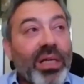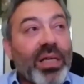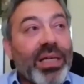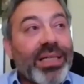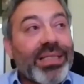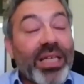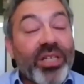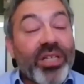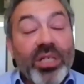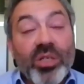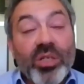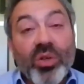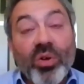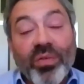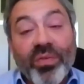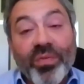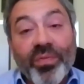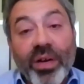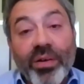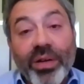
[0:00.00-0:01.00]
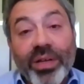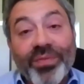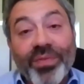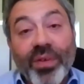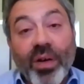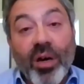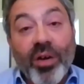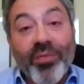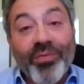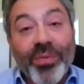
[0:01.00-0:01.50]
It's actually not very
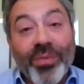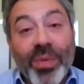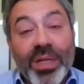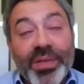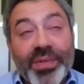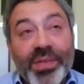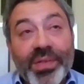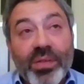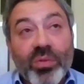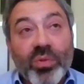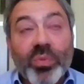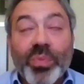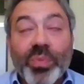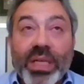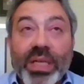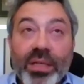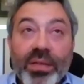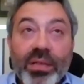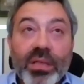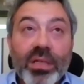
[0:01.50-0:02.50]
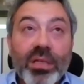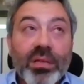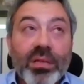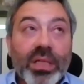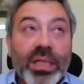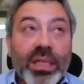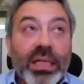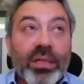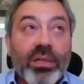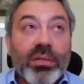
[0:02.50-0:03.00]
far from us, albeit that
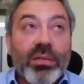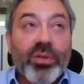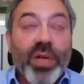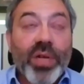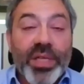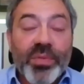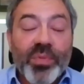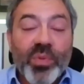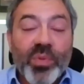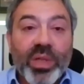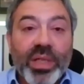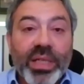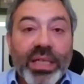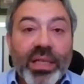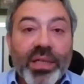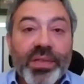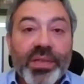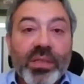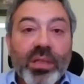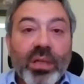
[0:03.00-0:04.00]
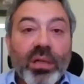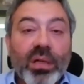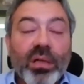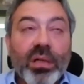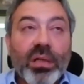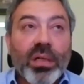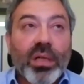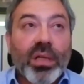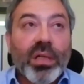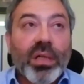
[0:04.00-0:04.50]
the transport links
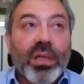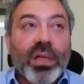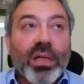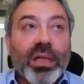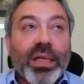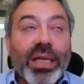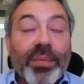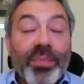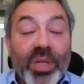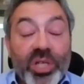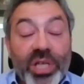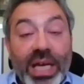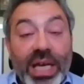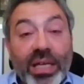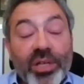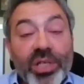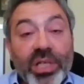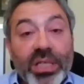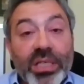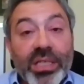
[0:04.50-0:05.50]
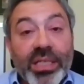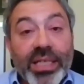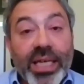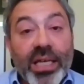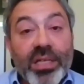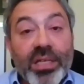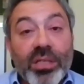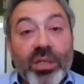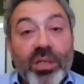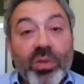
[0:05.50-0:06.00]
can be challenging to
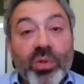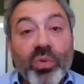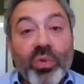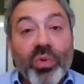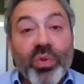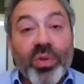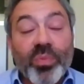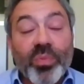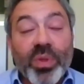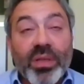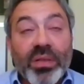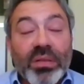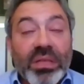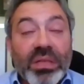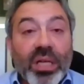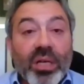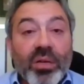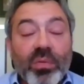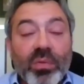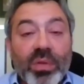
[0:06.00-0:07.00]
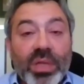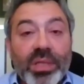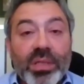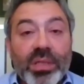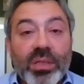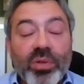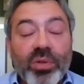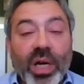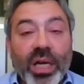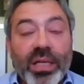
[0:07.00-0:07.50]
get to the north, but it's
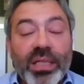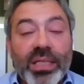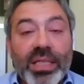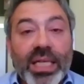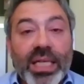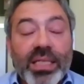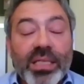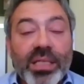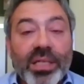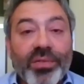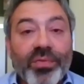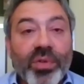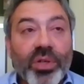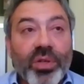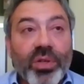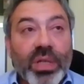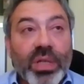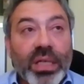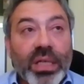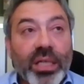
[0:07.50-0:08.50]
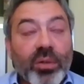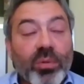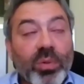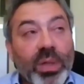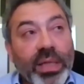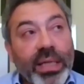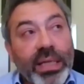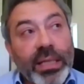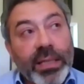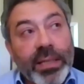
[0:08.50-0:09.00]
a tried and tested route
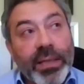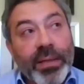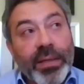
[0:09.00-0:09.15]
equally.